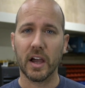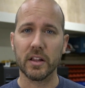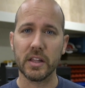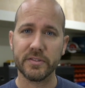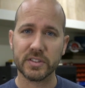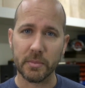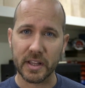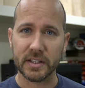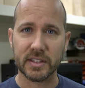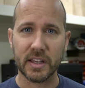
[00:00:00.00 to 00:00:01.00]
I'll leave some
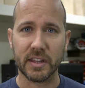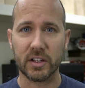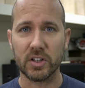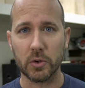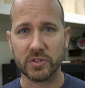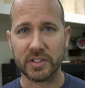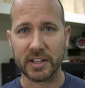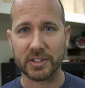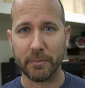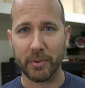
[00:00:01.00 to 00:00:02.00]
links in the notes
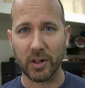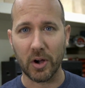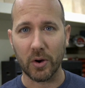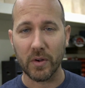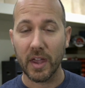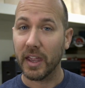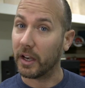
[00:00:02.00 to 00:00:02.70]
section below.